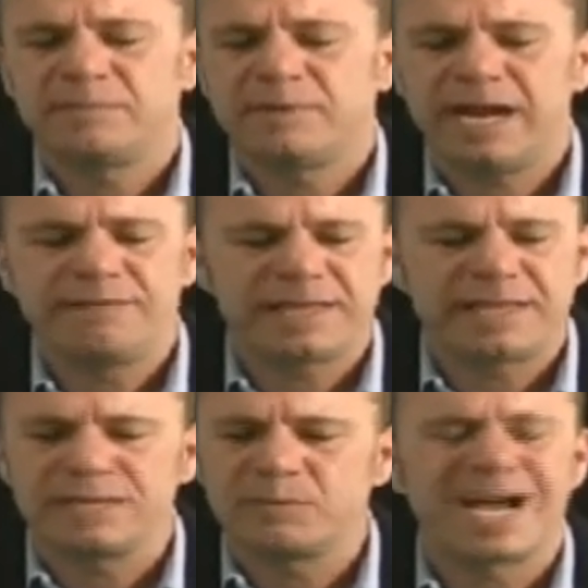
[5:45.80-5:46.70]

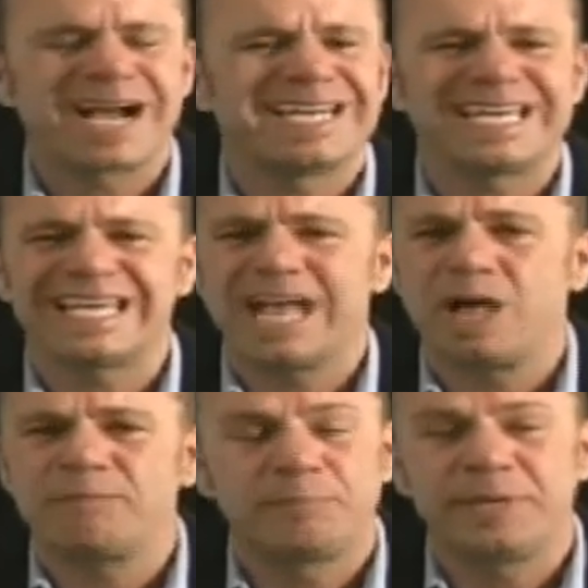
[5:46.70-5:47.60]
Everything. We're not going to get
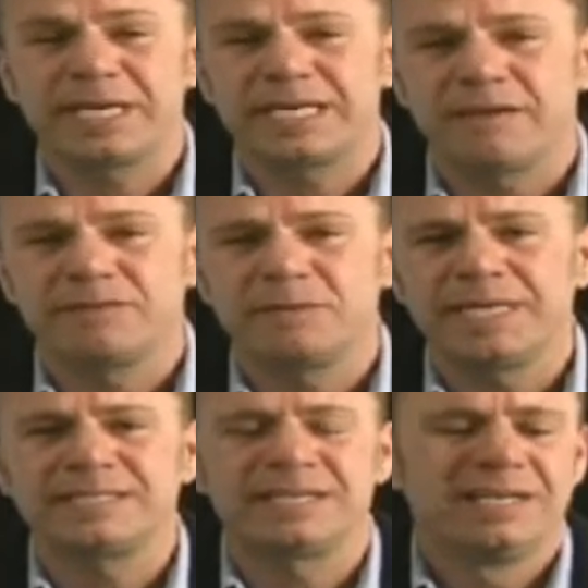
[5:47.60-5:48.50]
help from big
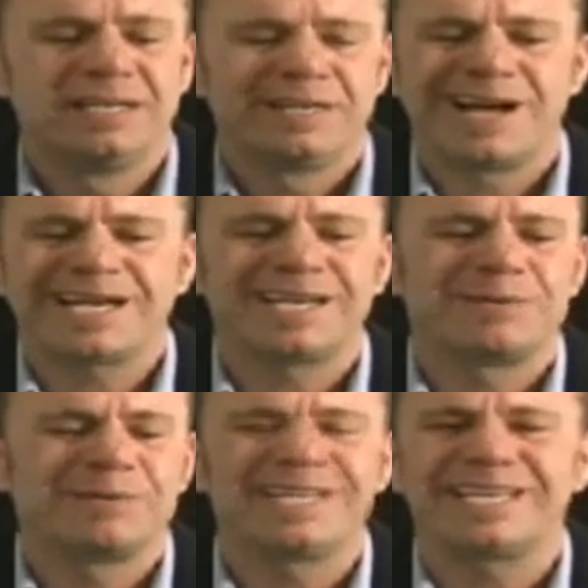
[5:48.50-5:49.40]
government. You're not going to
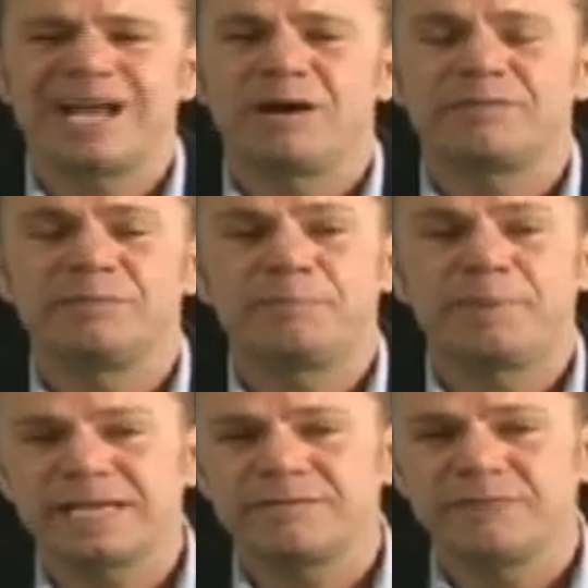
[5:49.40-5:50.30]
really get help from
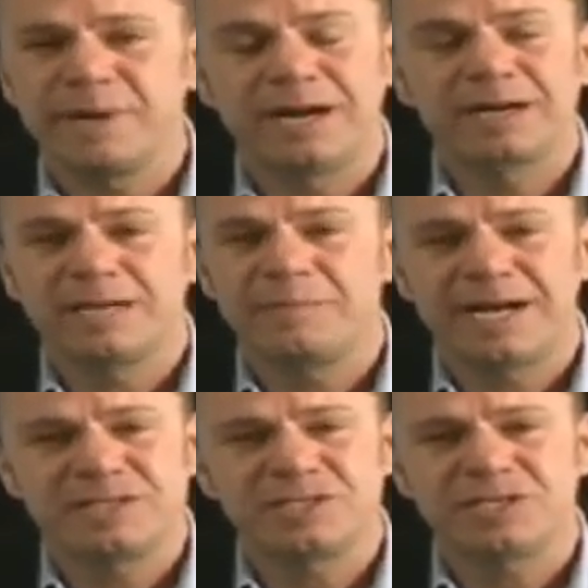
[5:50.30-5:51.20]
Bank of America
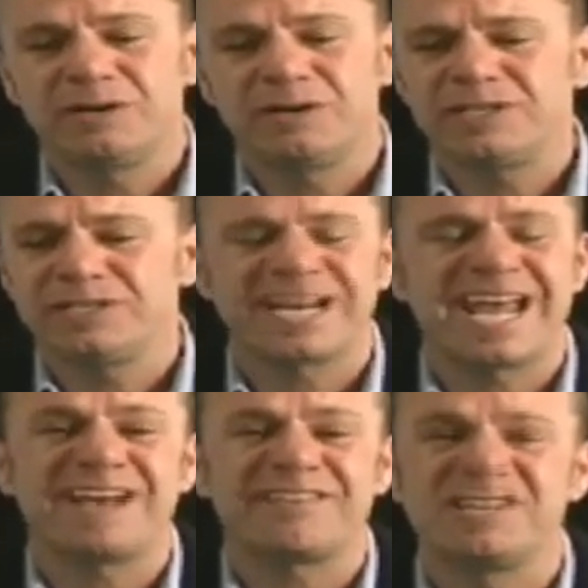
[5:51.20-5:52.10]
much. You're going to
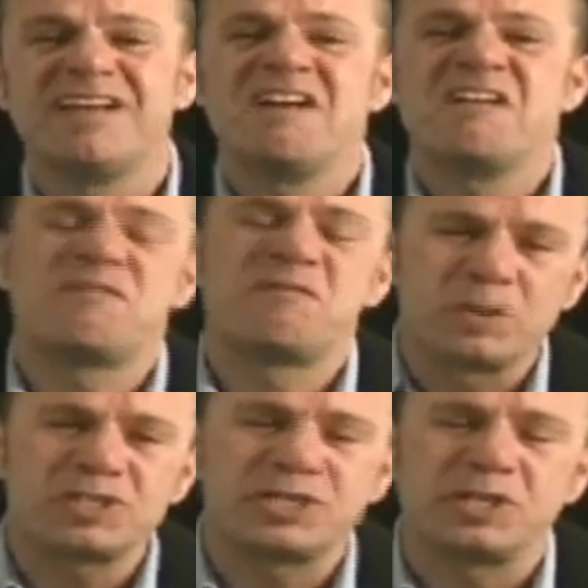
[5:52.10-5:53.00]
have to
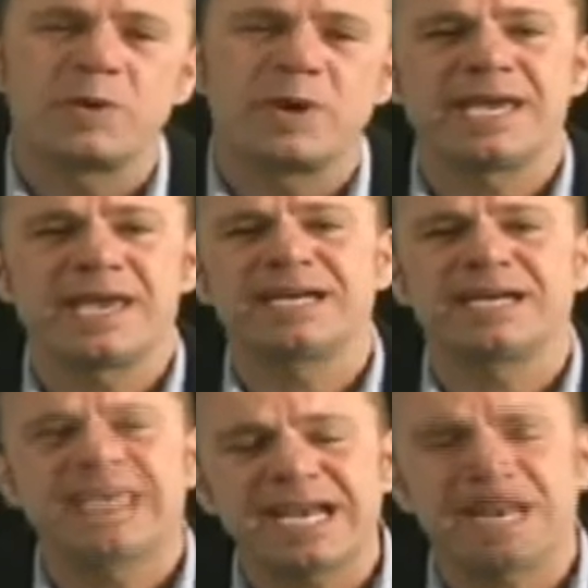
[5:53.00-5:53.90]
force your way in
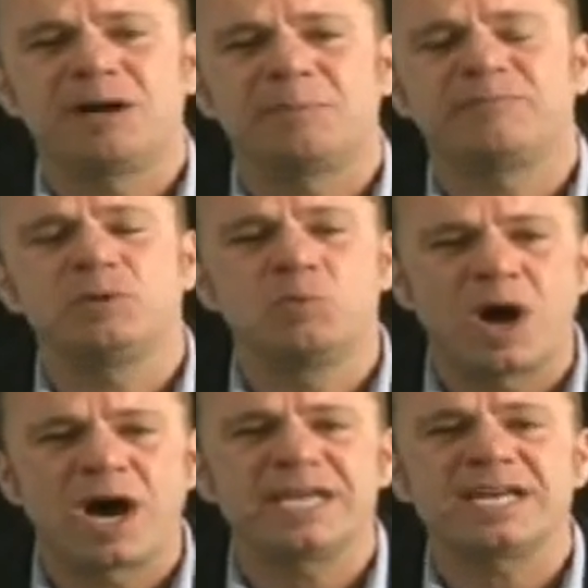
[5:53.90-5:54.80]
and get help if you
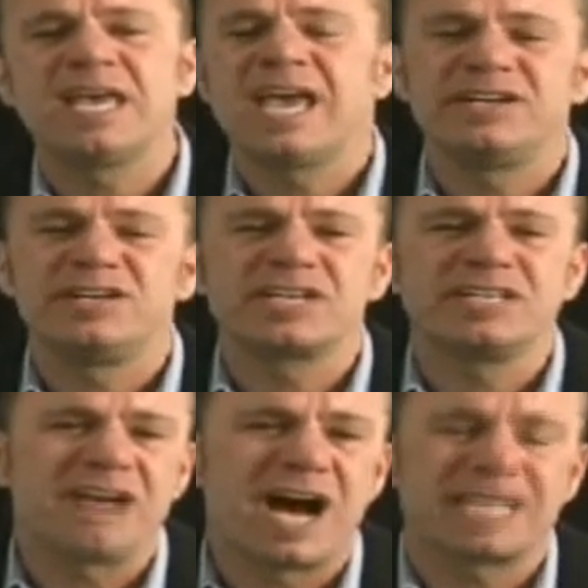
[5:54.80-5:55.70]
want it, and you're going to
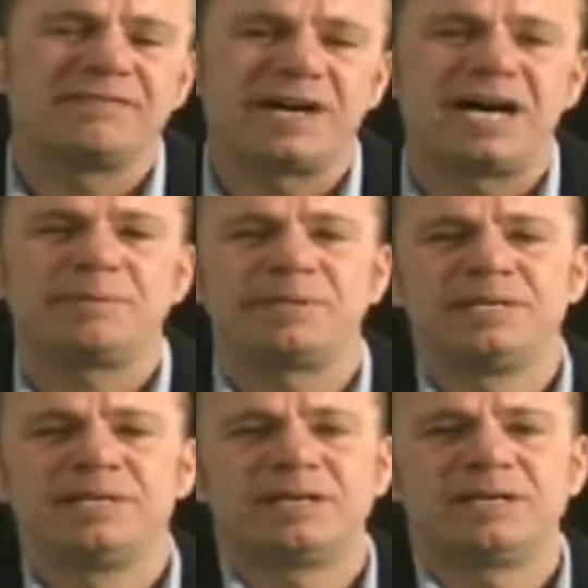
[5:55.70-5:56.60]
not give up.
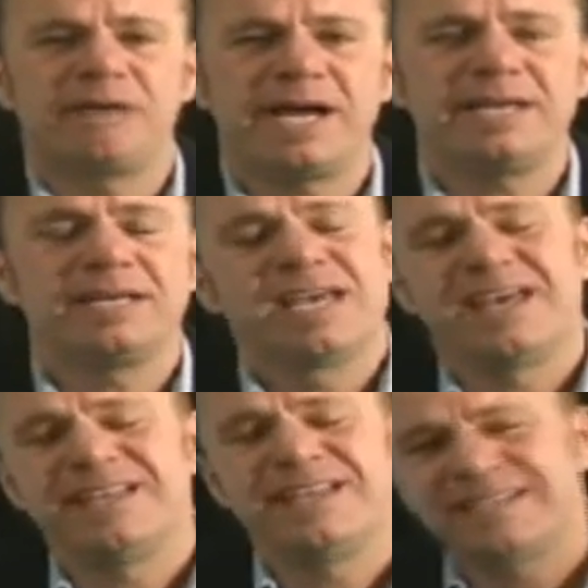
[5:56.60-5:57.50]
All right?
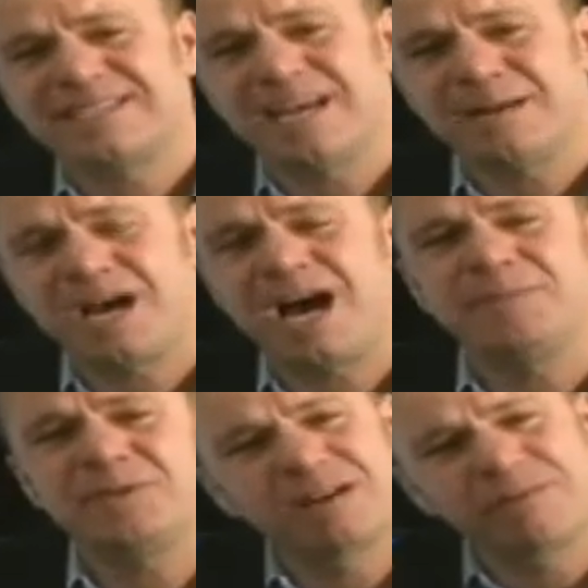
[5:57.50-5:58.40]
And then at the same
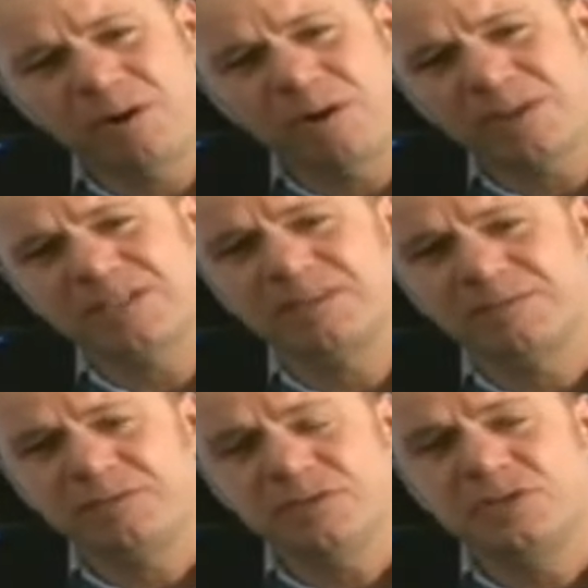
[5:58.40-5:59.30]
time, you got to focus on the
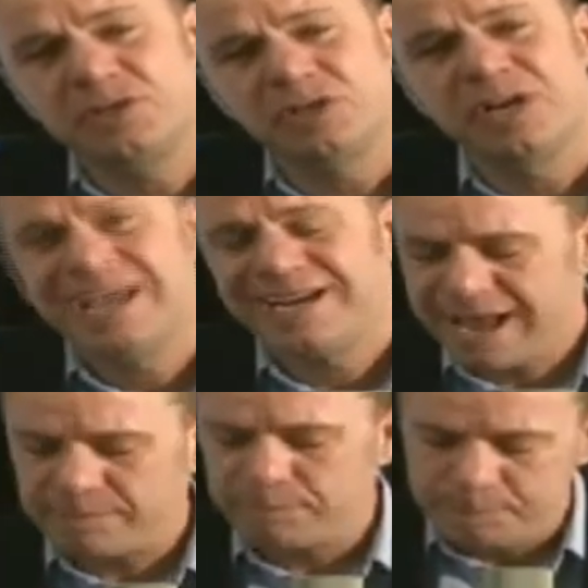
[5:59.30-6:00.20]
future and
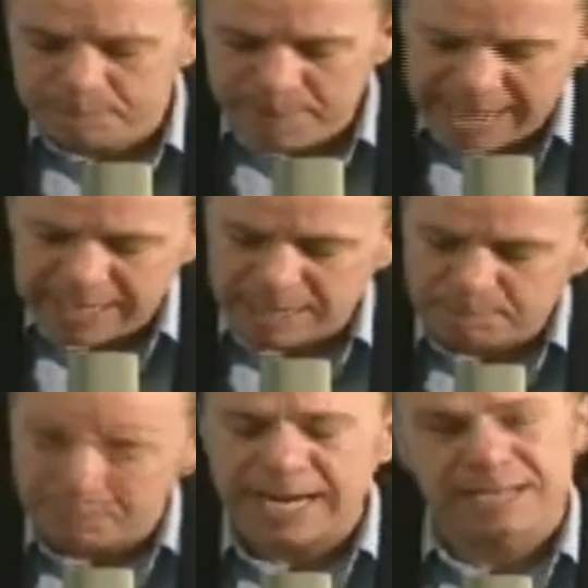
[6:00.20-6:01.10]
have
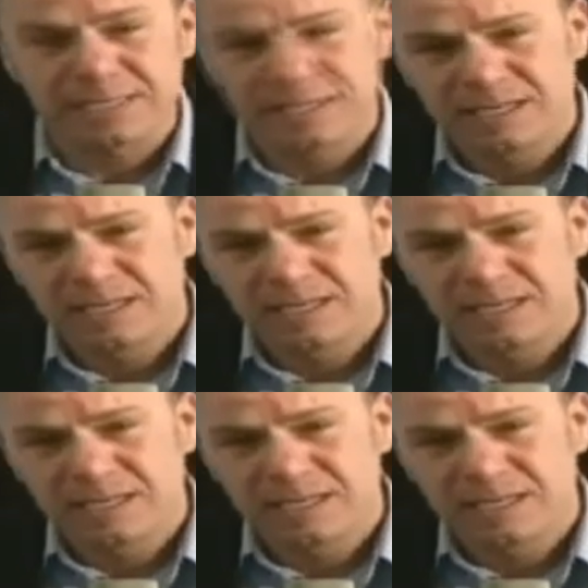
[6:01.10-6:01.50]
backup plans.